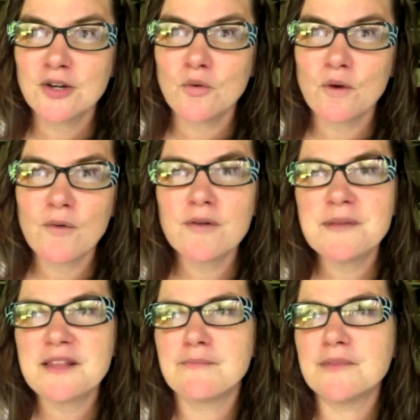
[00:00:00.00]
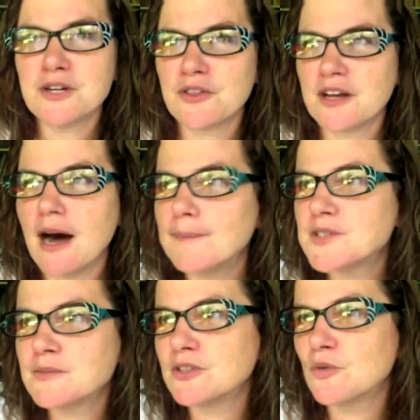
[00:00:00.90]
what would be the, you know, the
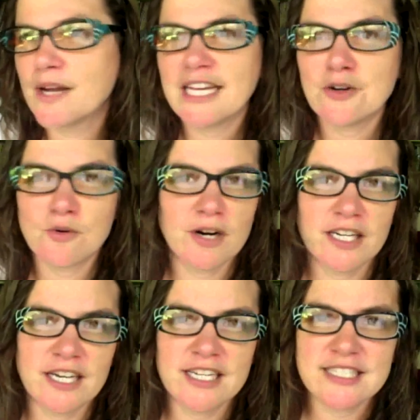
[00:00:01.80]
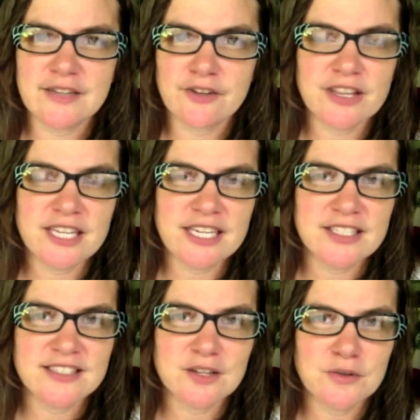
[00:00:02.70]
optimal way to organize everything
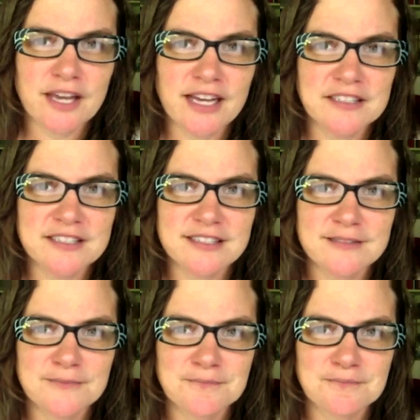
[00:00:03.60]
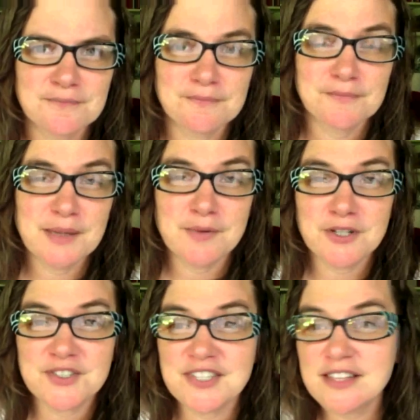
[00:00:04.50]
so that people
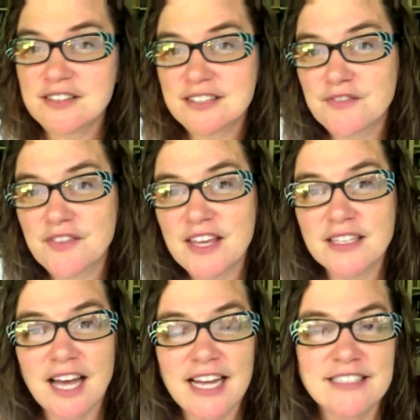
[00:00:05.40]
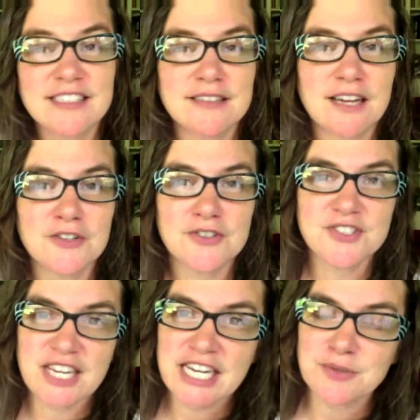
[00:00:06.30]
could see the stuff that they liked and
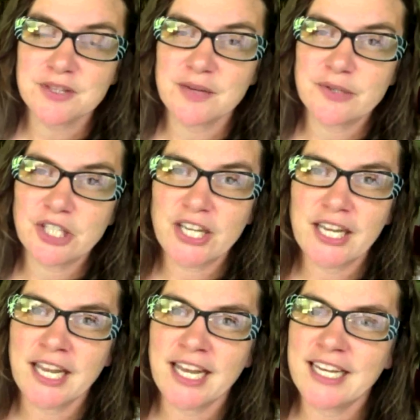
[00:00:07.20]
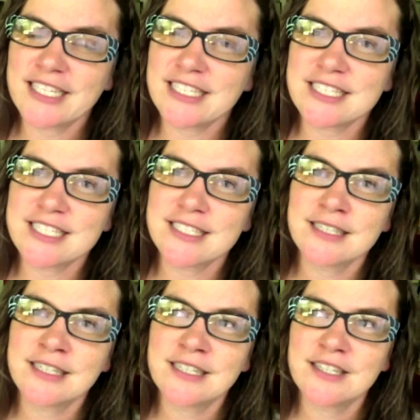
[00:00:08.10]
understand what they were looking at and
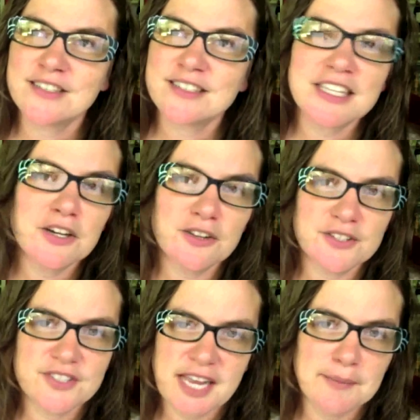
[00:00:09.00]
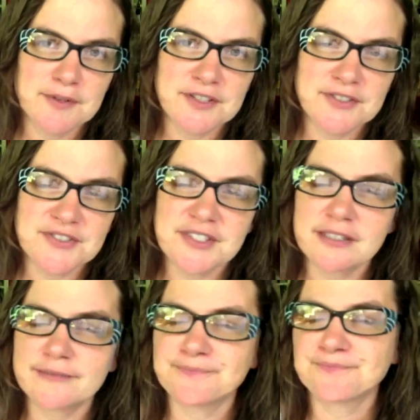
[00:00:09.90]
see all the samples.
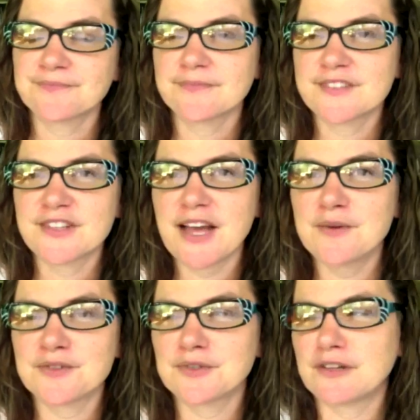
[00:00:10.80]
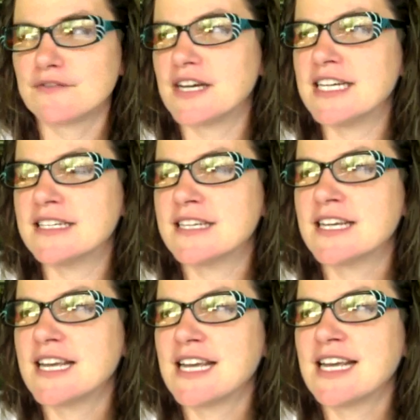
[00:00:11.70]
And so that was really fun.
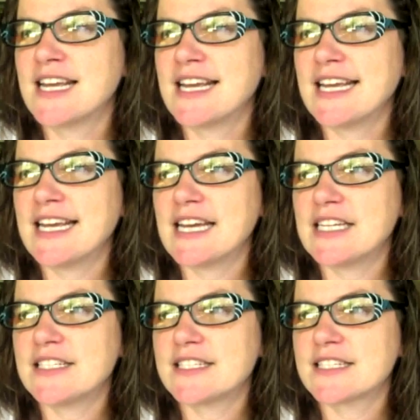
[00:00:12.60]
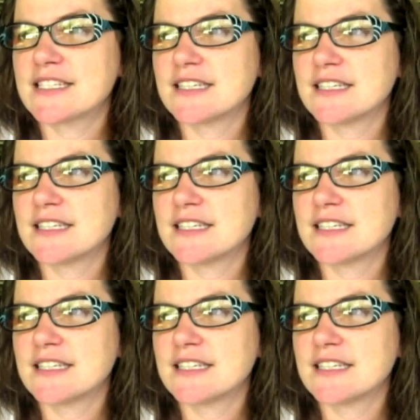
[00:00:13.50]
And